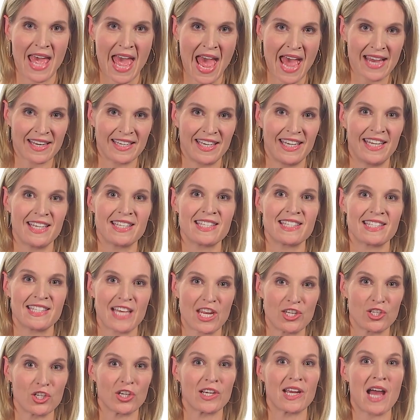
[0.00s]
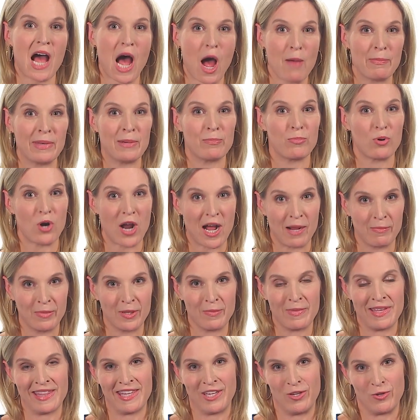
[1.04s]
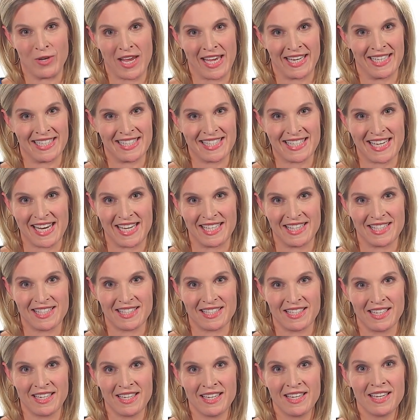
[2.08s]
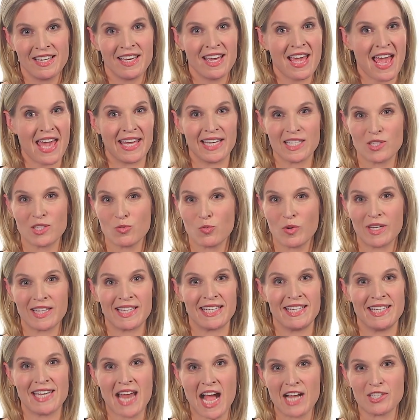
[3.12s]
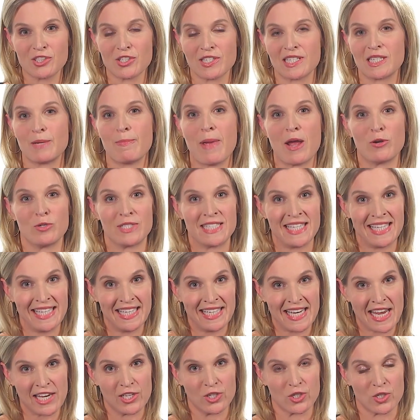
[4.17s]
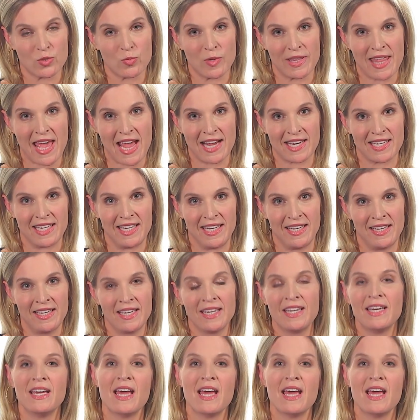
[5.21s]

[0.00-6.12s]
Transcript: Acne is such a common problem in the United States. And it's really not just about teenagers with acne.